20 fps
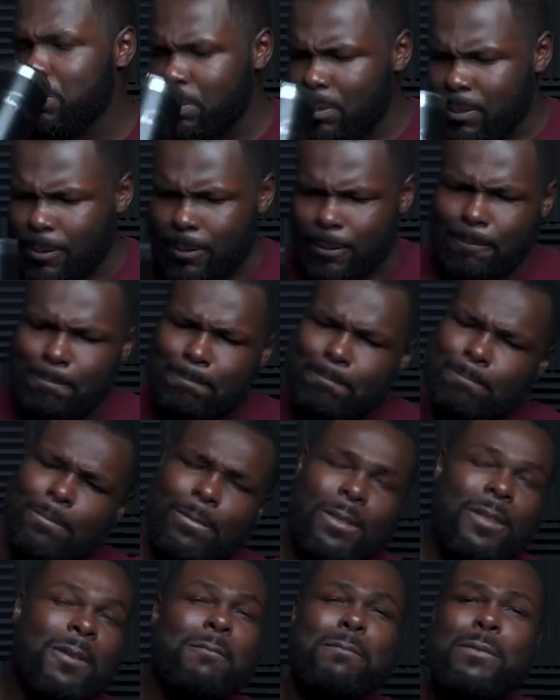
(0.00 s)

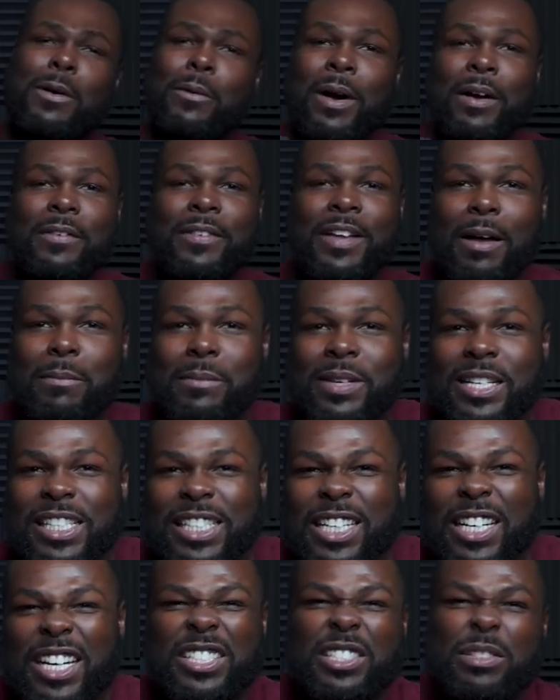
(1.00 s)
My wife got me
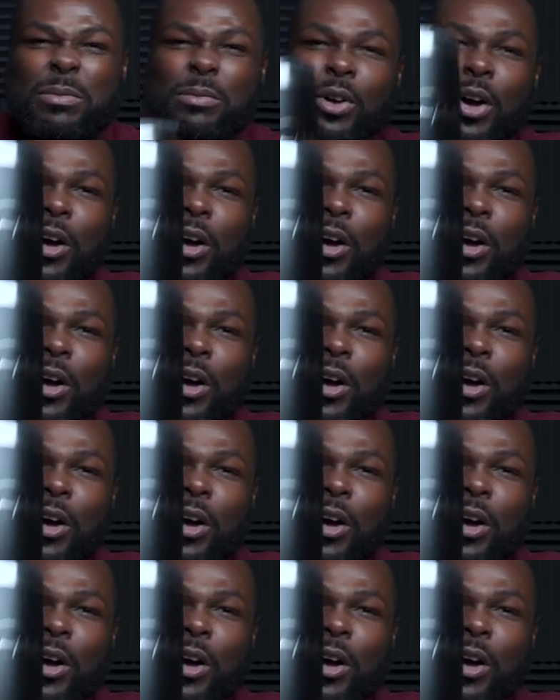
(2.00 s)
this custom